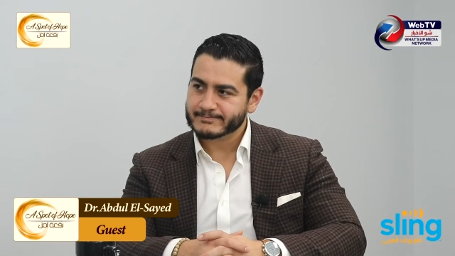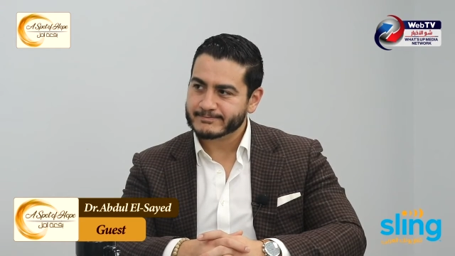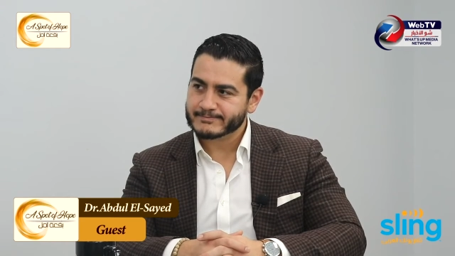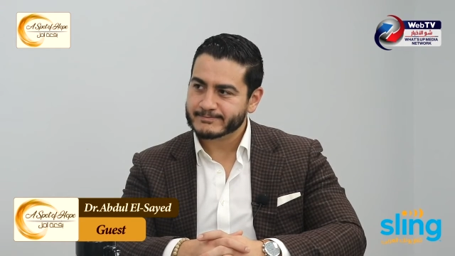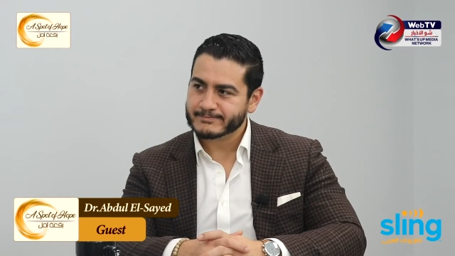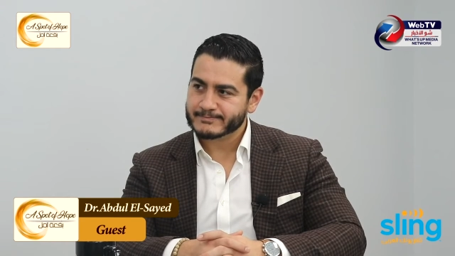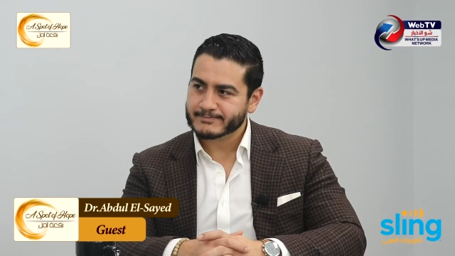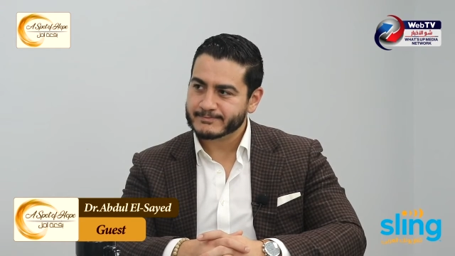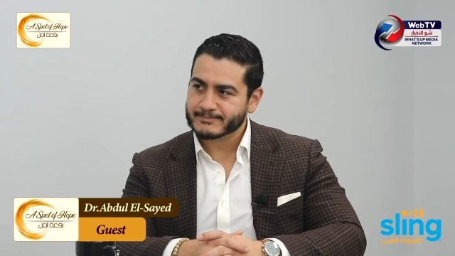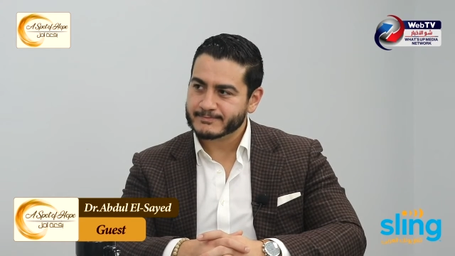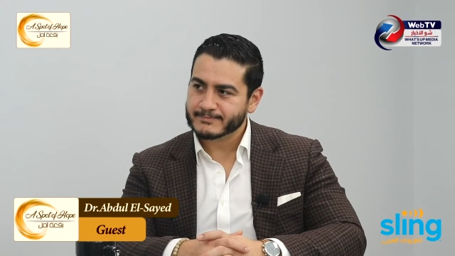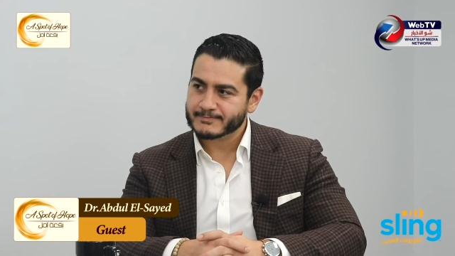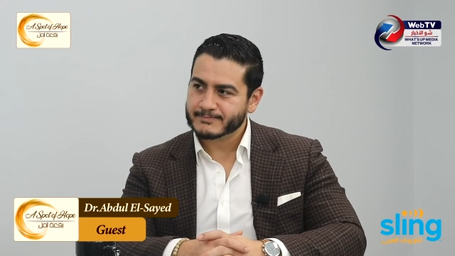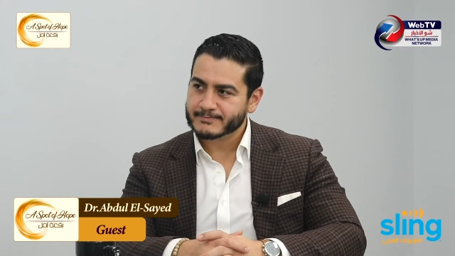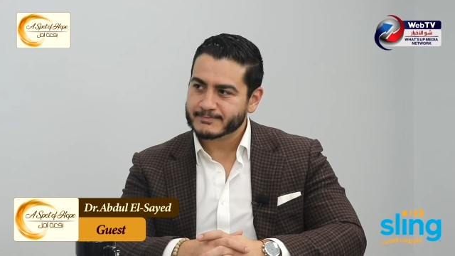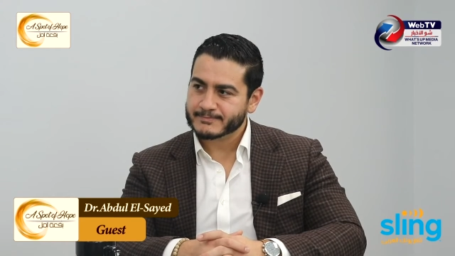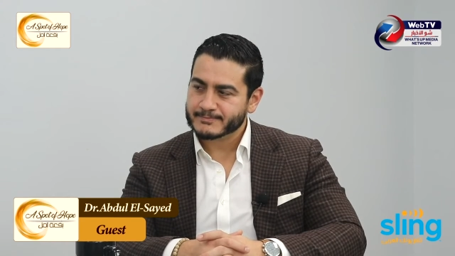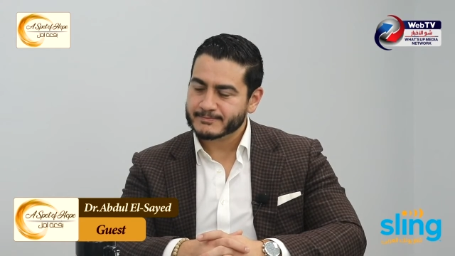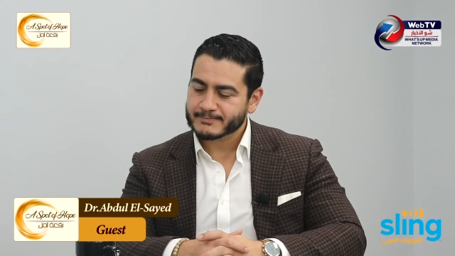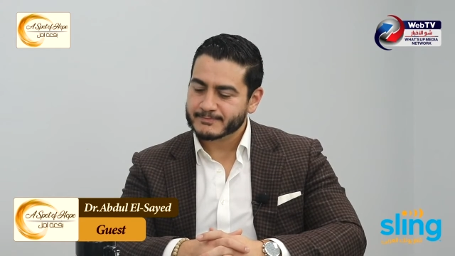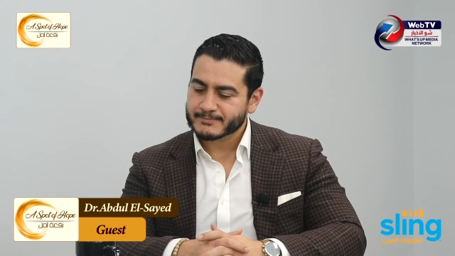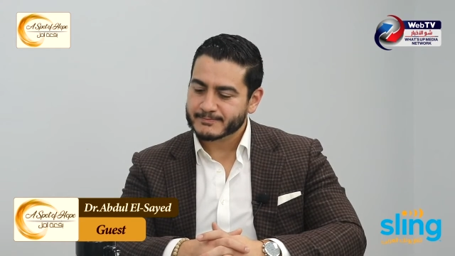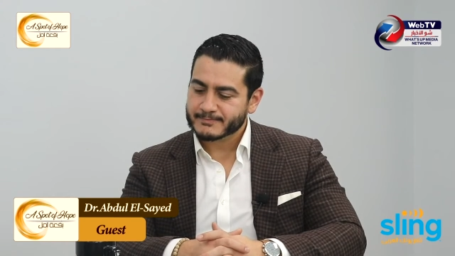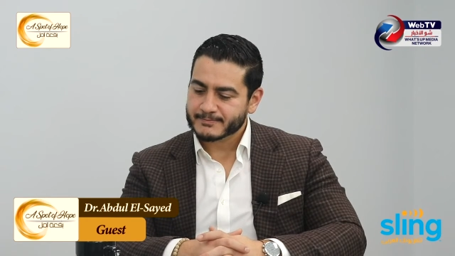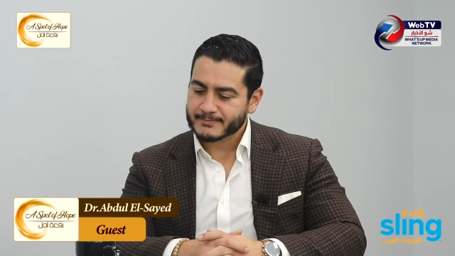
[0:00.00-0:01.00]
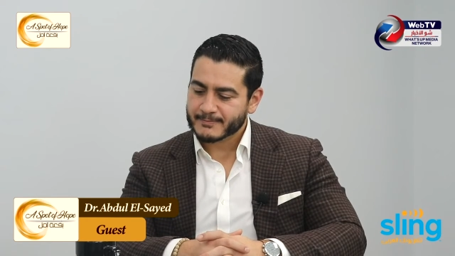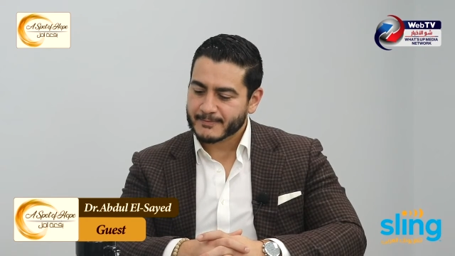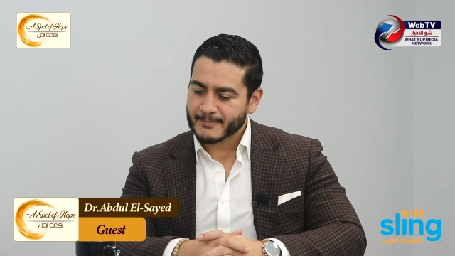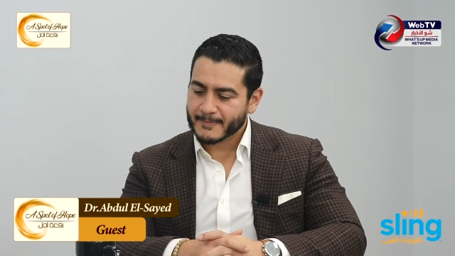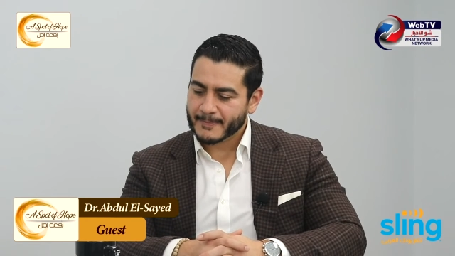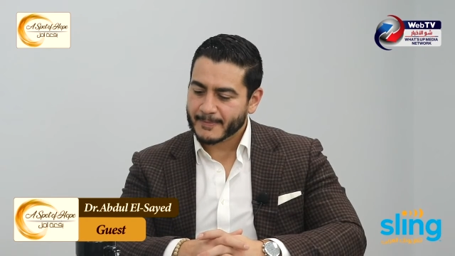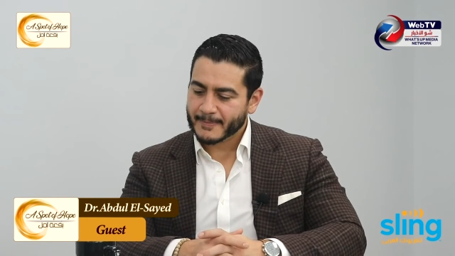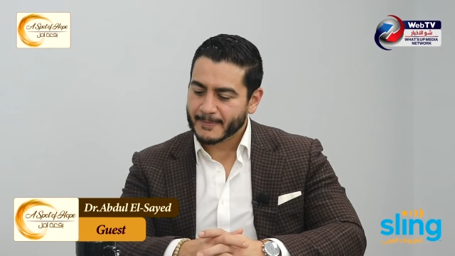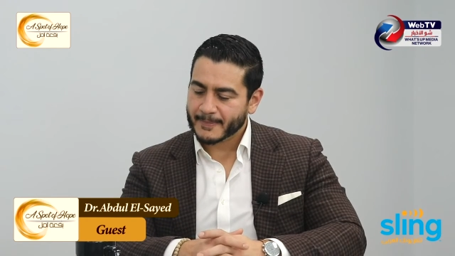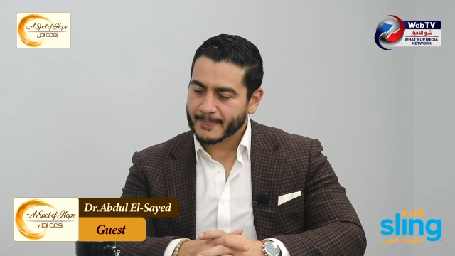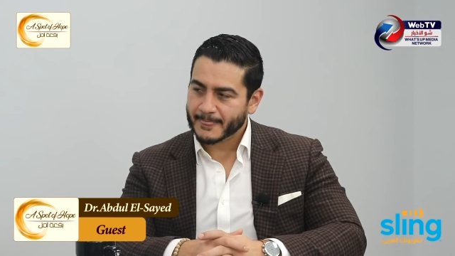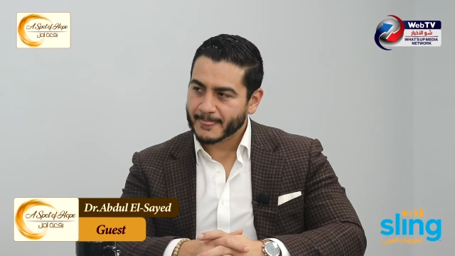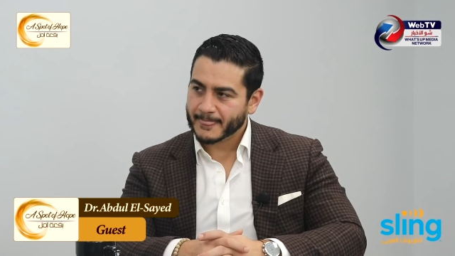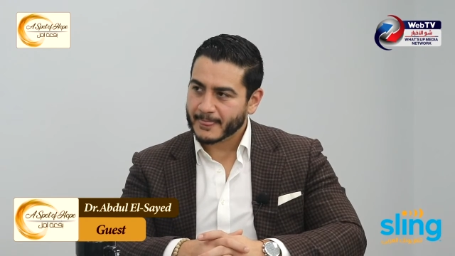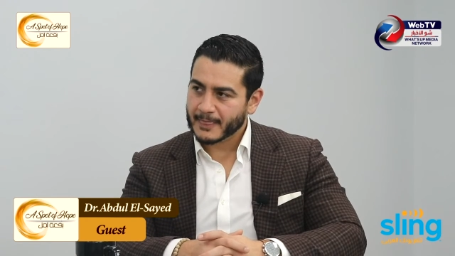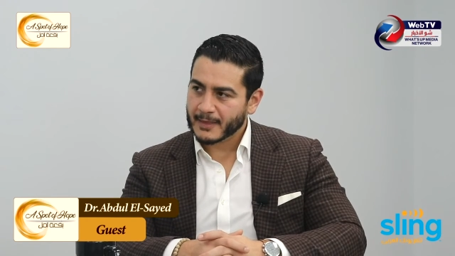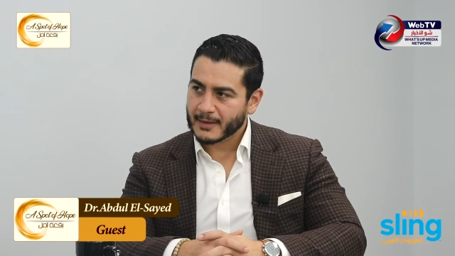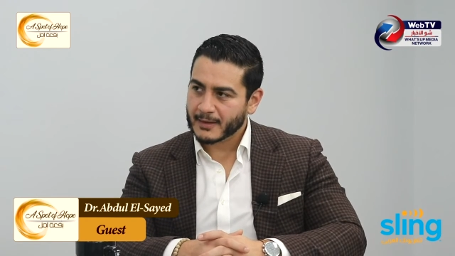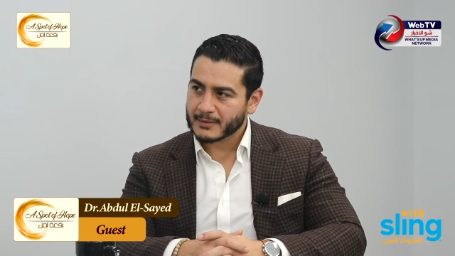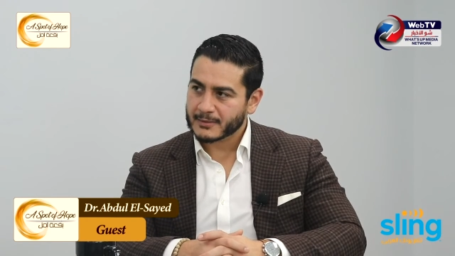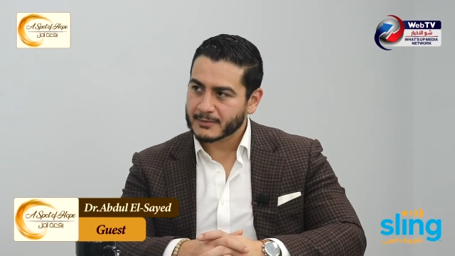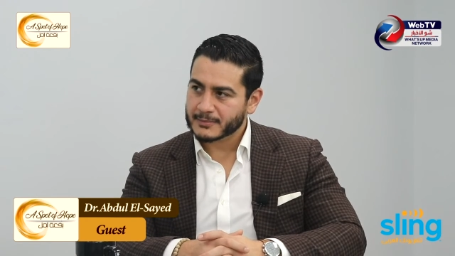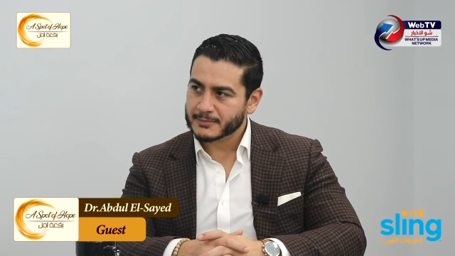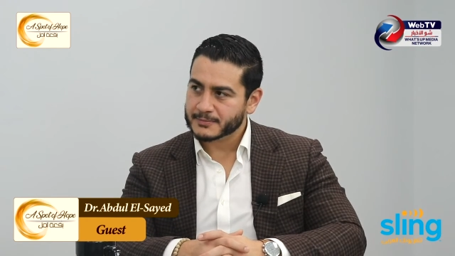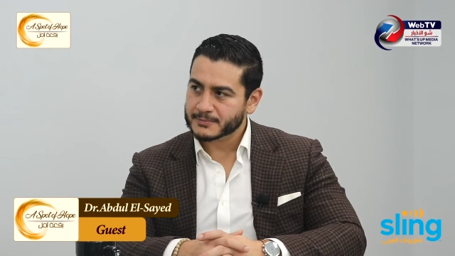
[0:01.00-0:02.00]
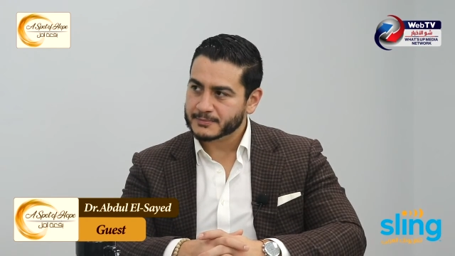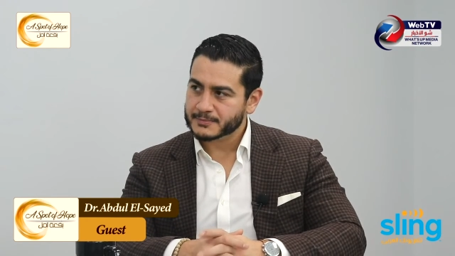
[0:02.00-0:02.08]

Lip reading: Interesting. Abdul, before we